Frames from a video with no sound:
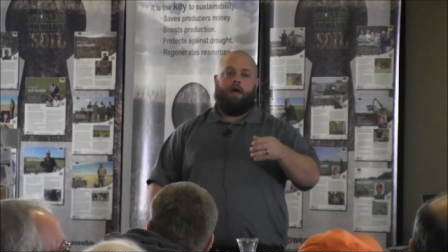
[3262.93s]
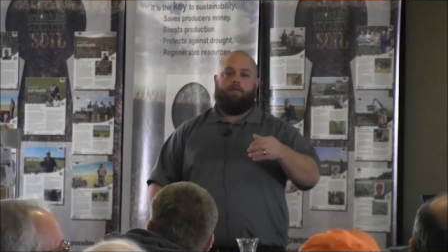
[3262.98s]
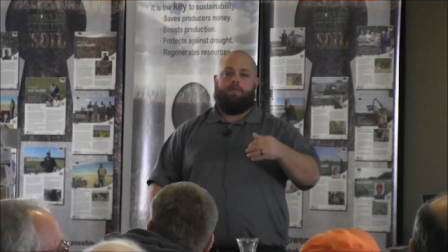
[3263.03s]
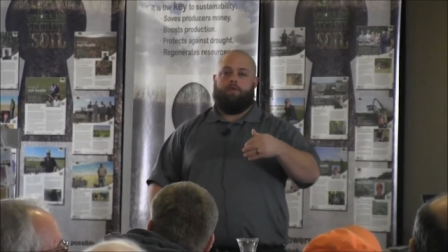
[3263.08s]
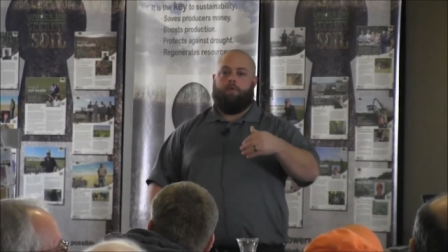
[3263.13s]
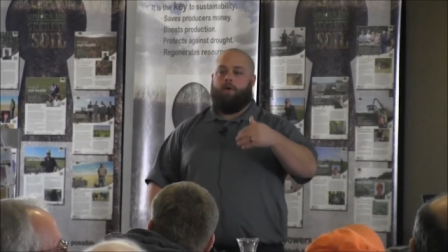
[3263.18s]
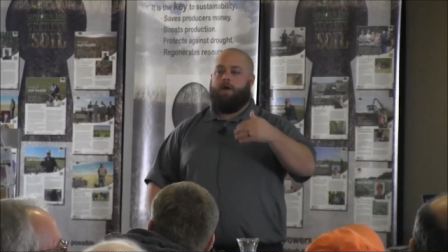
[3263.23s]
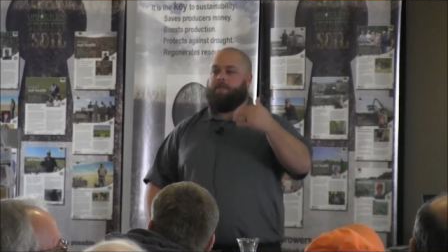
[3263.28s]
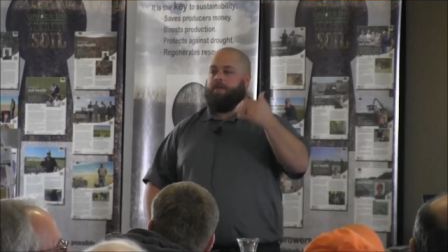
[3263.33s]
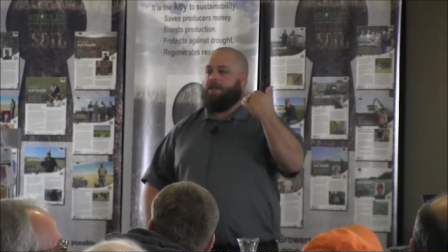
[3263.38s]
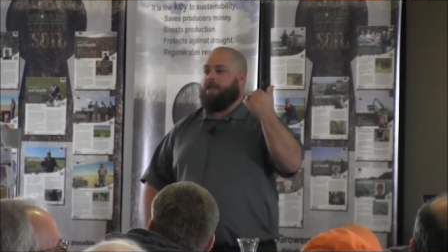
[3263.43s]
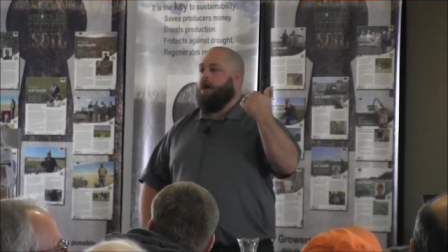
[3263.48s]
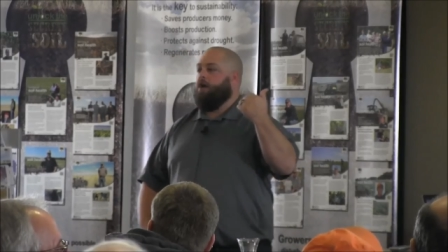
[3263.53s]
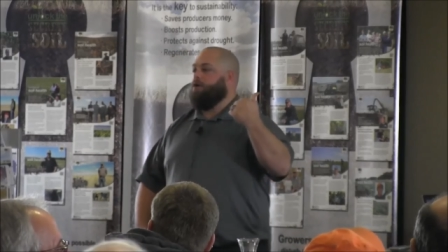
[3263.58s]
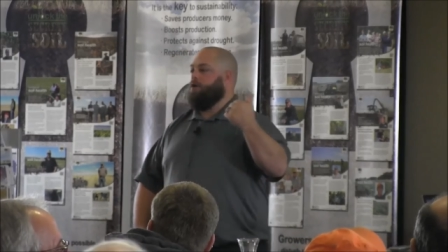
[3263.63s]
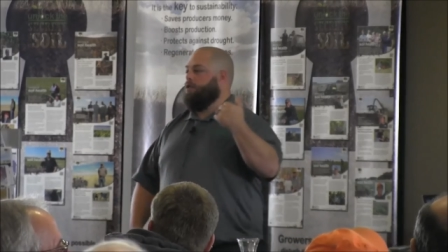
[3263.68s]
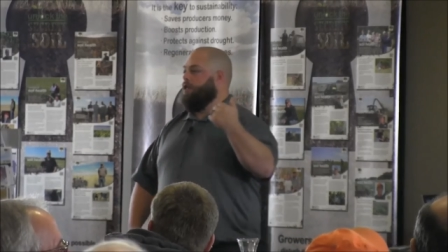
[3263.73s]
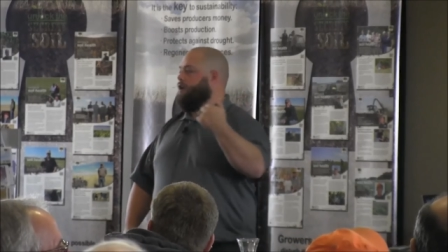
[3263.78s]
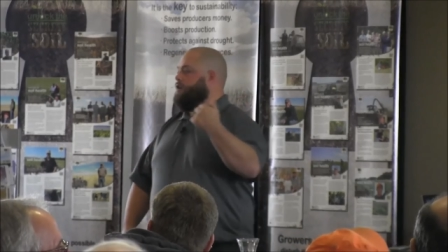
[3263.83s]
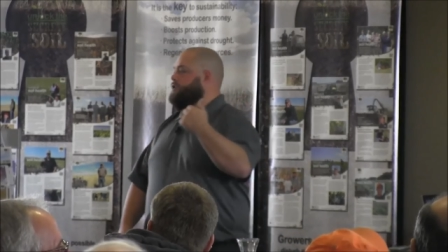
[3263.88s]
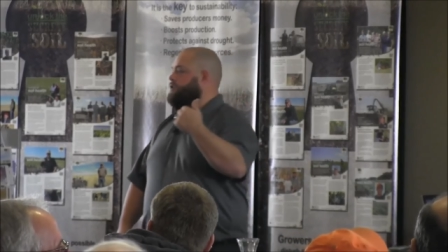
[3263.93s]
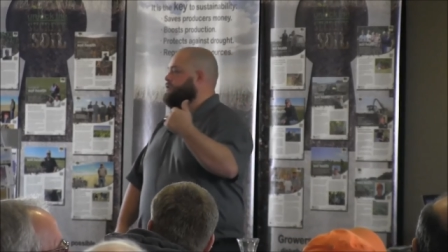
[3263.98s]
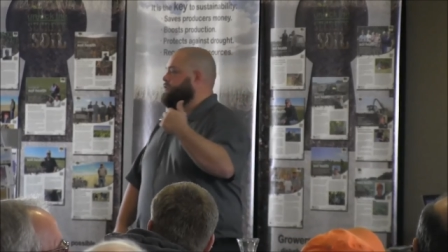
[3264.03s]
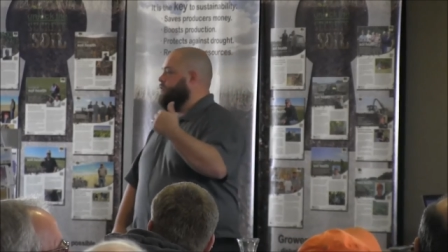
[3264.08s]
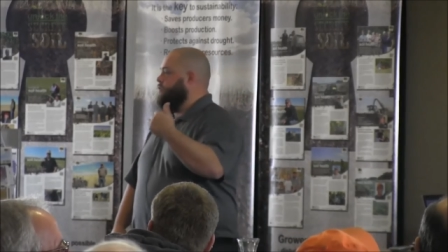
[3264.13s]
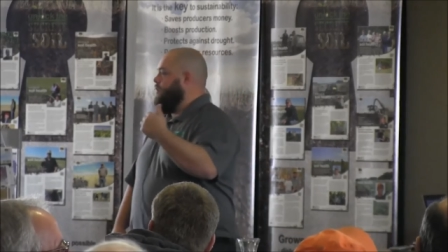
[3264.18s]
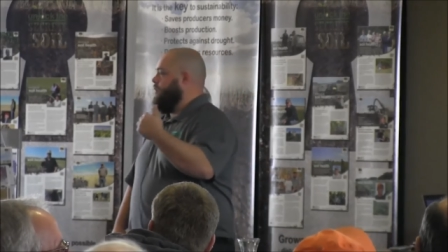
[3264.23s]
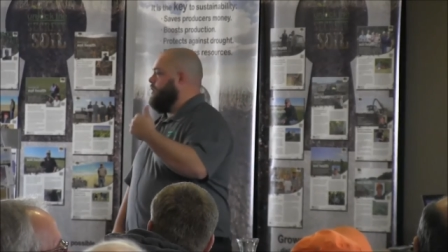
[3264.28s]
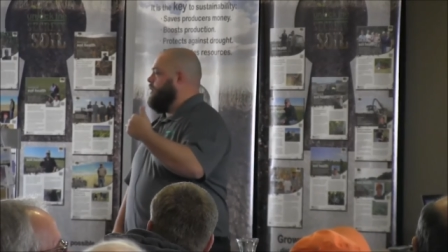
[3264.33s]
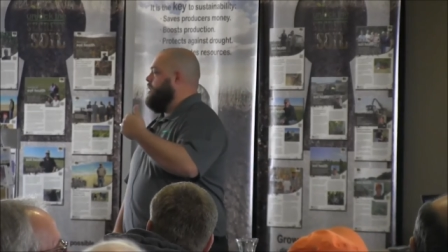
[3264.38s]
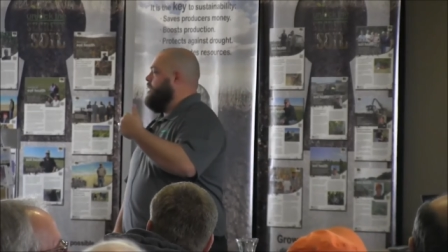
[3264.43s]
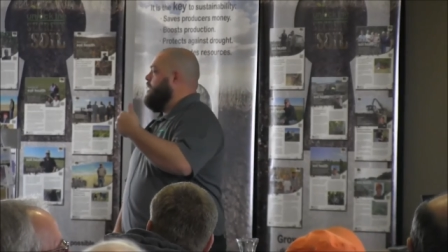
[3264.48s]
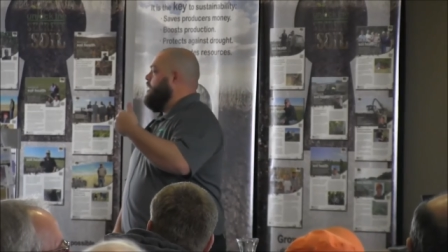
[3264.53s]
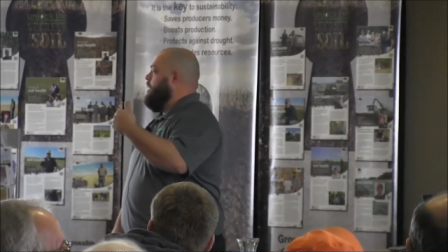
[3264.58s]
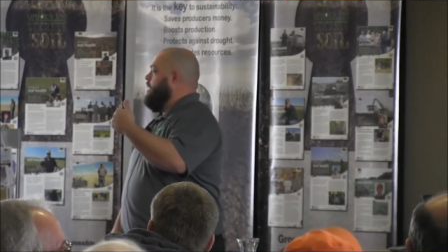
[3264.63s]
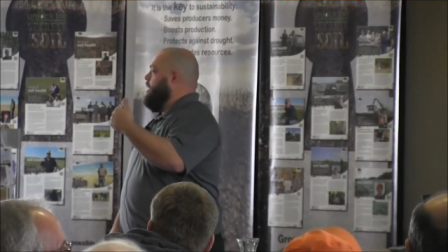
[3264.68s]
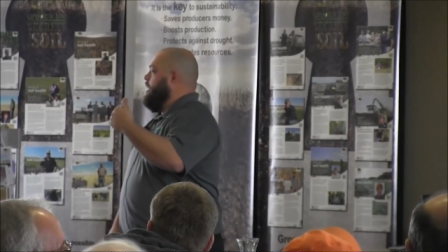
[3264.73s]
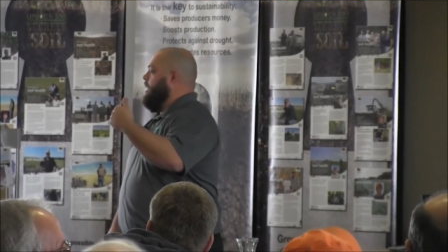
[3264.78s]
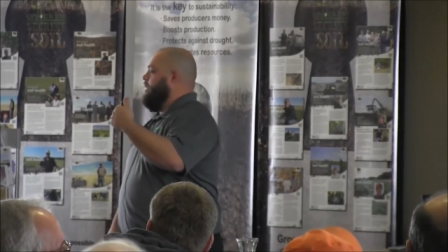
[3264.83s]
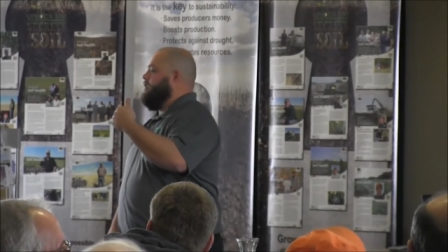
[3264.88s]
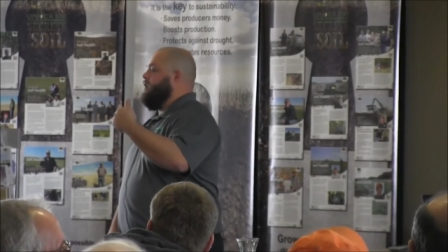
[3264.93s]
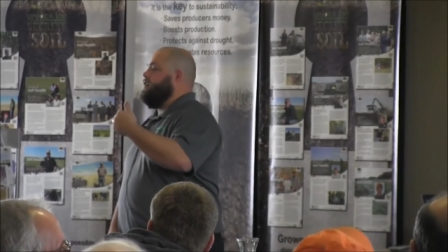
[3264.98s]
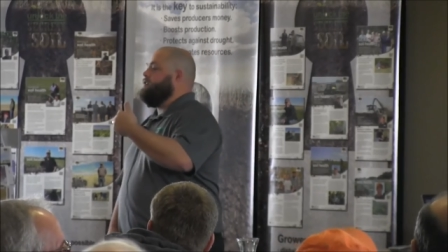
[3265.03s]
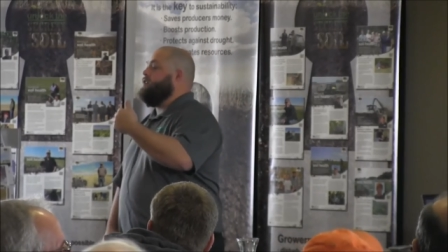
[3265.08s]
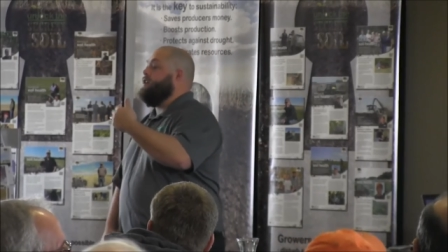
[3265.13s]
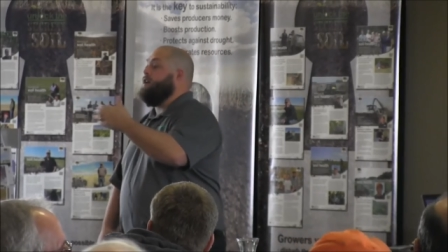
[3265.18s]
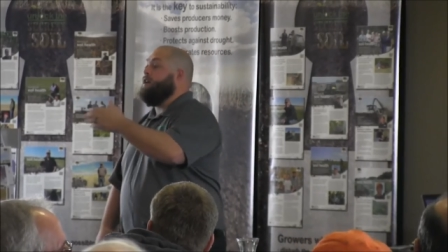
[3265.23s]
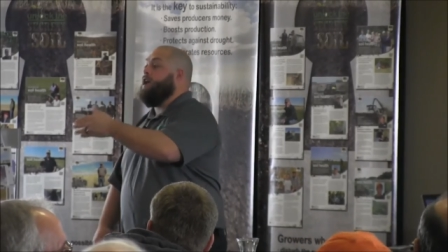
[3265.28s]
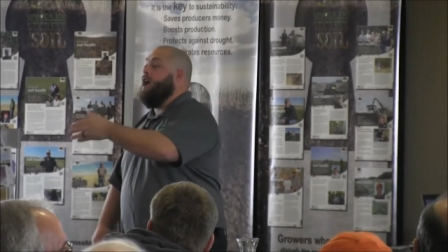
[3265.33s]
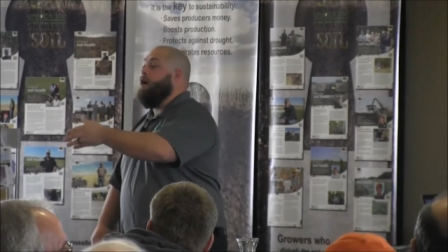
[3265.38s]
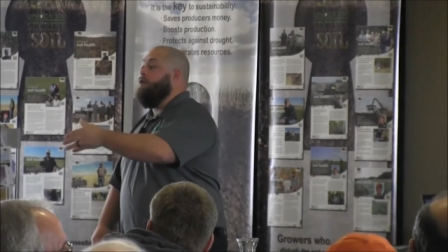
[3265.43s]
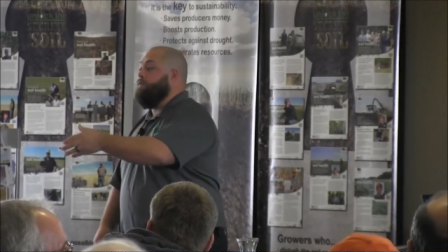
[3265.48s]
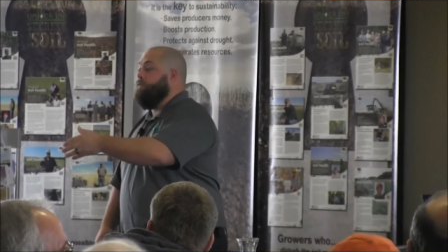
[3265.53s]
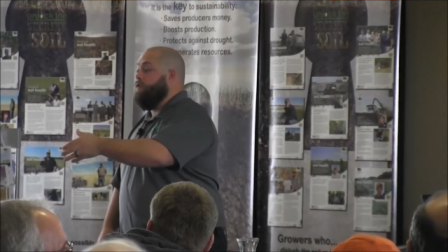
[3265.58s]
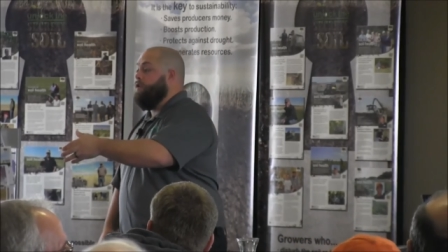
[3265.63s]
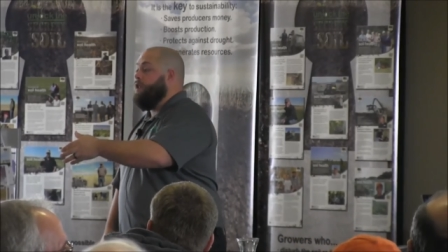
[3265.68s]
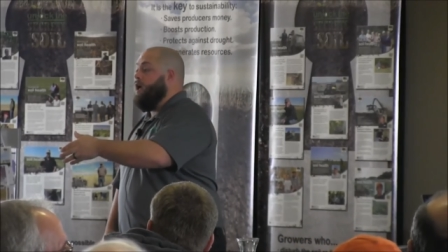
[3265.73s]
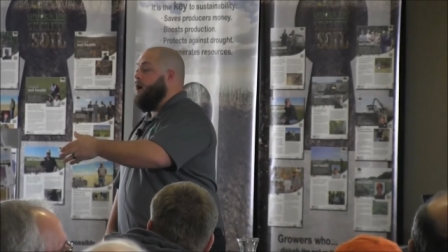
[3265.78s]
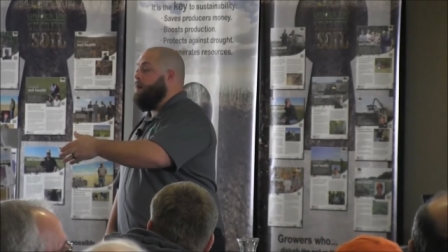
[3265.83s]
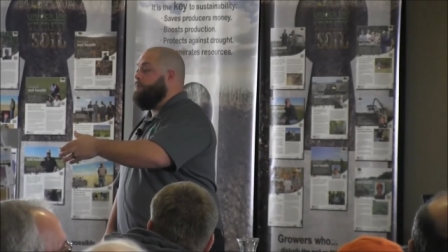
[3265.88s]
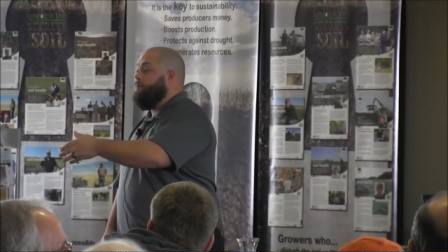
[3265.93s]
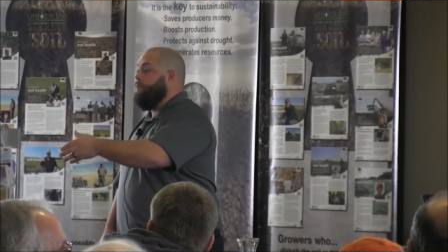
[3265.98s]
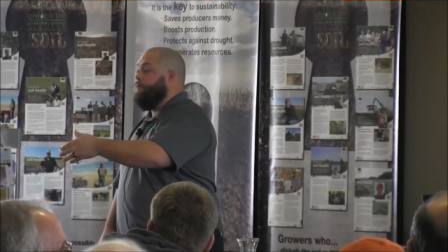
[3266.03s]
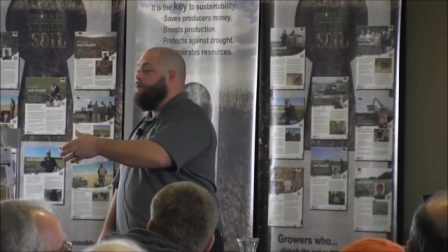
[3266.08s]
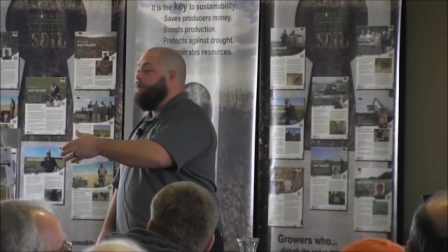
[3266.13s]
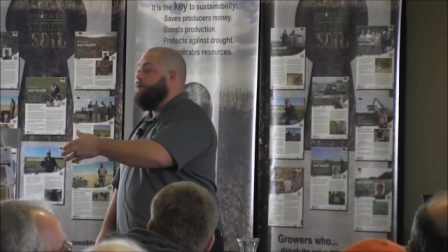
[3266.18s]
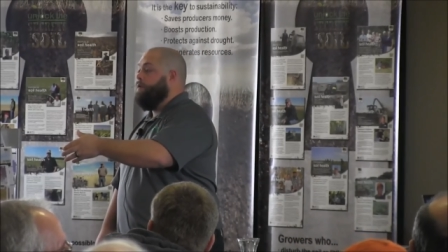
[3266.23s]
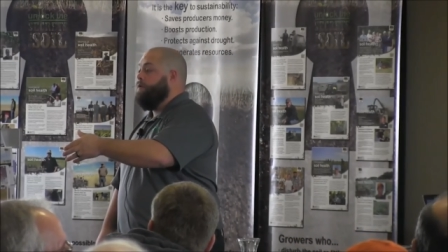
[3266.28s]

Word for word: the way the calculations work, it doesn't account for depth.